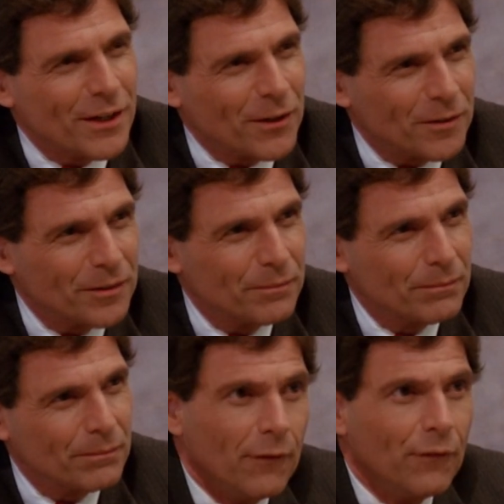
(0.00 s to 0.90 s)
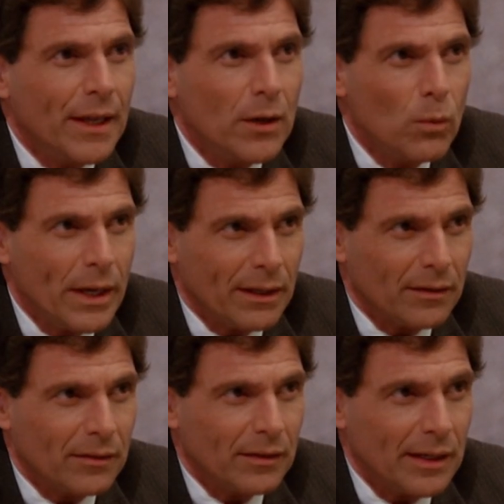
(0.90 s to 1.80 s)
years. If he
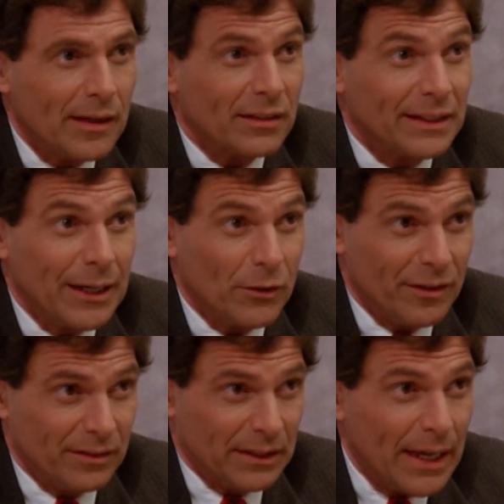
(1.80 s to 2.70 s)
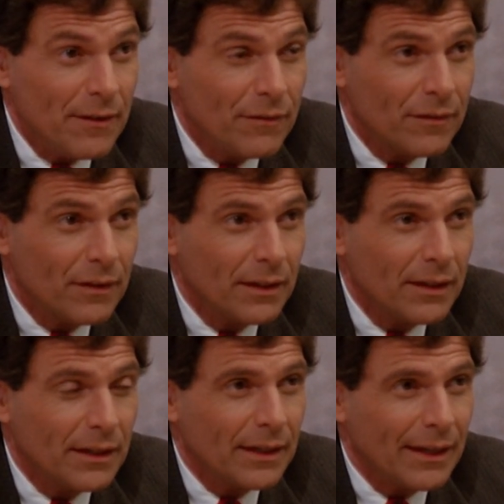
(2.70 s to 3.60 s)
wins, he's allowed his life
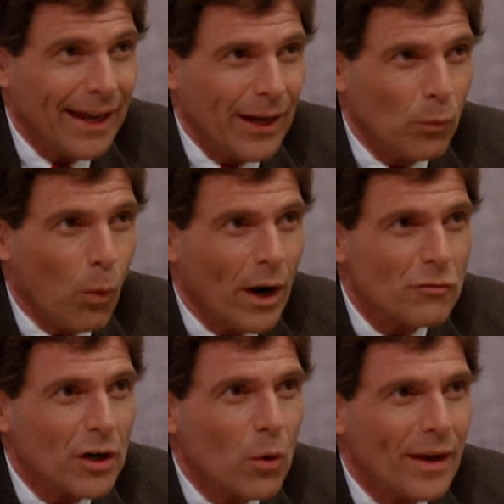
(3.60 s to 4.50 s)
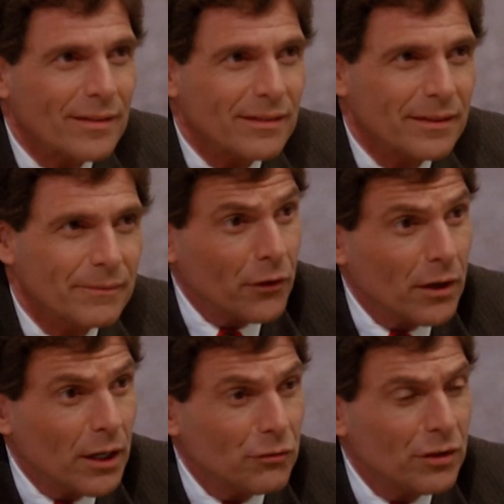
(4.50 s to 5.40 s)
and one request. Other
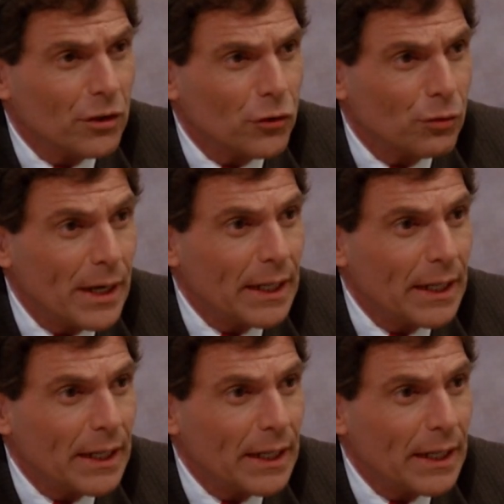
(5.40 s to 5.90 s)
countries are